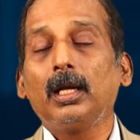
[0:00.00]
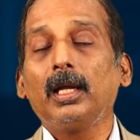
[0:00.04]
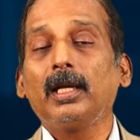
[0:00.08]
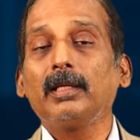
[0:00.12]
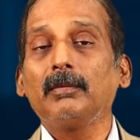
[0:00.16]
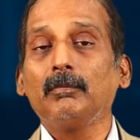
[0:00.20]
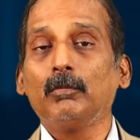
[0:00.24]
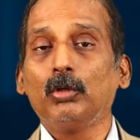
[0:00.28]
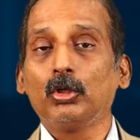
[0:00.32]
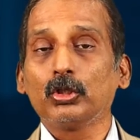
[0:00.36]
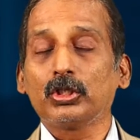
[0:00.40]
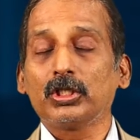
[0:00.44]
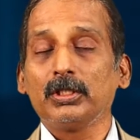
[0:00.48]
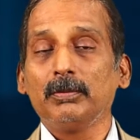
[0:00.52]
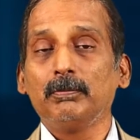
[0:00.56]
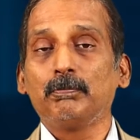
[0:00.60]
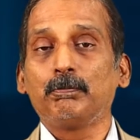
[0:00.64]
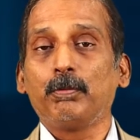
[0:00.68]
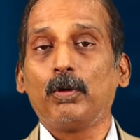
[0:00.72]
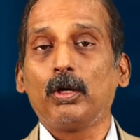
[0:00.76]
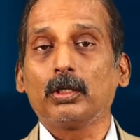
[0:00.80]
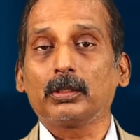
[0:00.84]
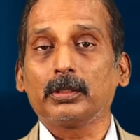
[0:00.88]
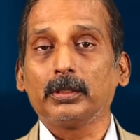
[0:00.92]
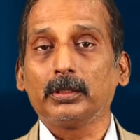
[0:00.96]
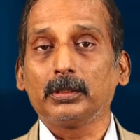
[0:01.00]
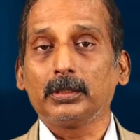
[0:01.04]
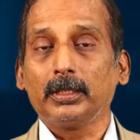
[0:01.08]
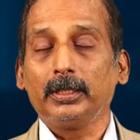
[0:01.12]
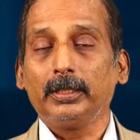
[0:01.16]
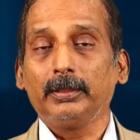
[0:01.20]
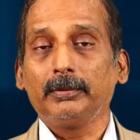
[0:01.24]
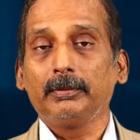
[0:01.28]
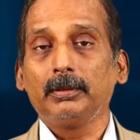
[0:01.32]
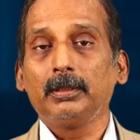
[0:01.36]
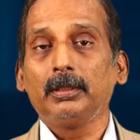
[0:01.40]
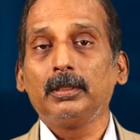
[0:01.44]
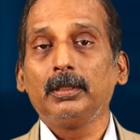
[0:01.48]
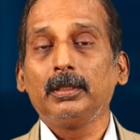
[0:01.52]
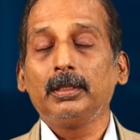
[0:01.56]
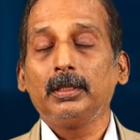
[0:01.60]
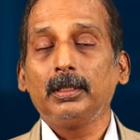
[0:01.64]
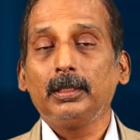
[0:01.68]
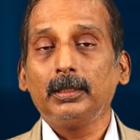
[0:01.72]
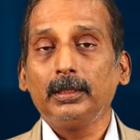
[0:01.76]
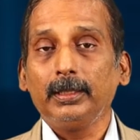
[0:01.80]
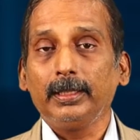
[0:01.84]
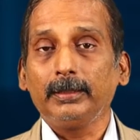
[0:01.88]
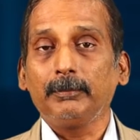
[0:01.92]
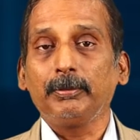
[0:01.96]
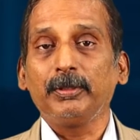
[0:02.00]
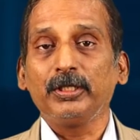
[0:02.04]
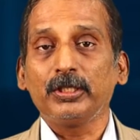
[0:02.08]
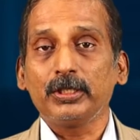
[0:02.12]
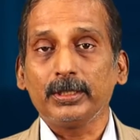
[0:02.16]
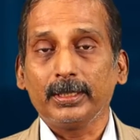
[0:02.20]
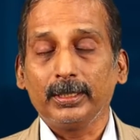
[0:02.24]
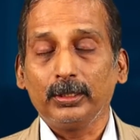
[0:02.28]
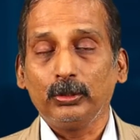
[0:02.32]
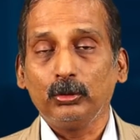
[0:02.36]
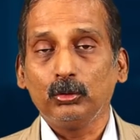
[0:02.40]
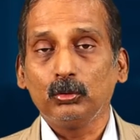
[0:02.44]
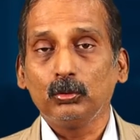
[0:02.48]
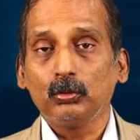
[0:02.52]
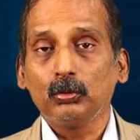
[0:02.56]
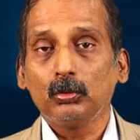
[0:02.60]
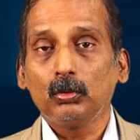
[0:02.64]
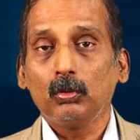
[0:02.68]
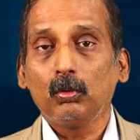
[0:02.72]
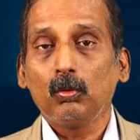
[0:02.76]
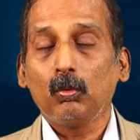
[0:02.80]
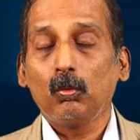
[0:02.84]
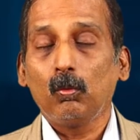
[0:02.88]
And most importantly, let me tell you